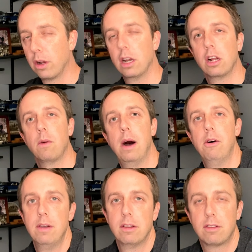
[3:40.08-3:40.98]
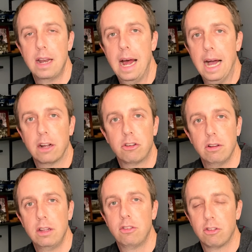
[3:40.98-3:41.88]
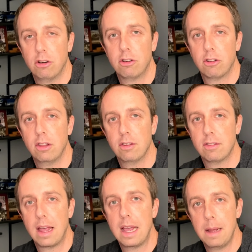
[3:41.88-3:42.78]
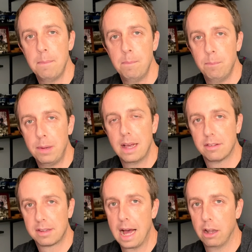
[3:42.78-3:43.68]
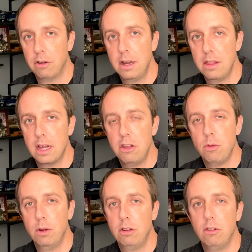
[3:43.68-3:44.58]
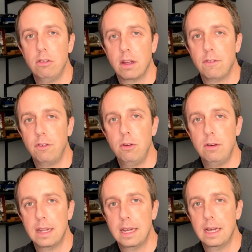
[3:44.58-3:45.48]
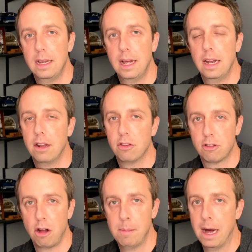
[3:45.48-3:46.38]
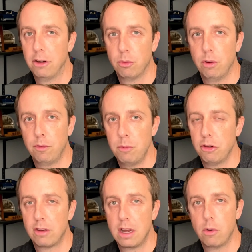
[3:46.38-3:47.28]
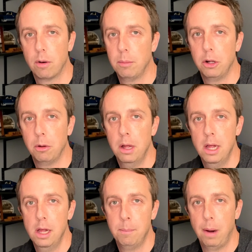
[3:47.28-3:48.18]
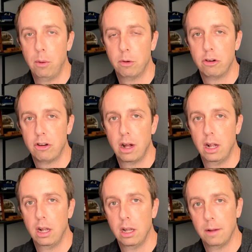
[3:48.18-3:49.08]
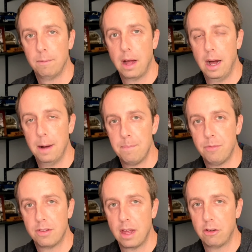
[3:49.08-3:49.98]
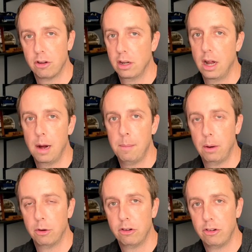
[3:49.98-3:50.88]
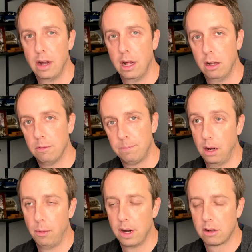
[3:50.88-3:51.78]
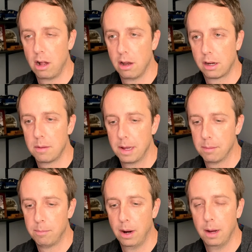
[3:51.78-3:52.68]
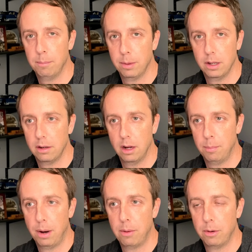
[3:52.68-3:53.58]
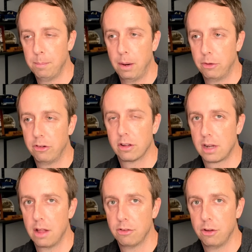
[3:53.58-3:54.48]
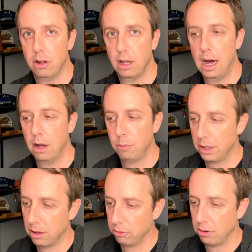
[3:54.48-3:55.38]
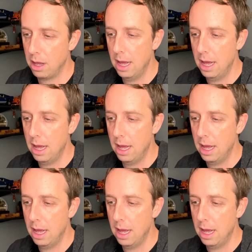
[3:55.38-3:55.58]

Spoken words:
going to go out and it's going to actually search the same PS Gallery that you would use if you did an install module from just a normal PowerShell session, a PowerShell, I want to call it a command prompt, but a PowerShell console on Windows.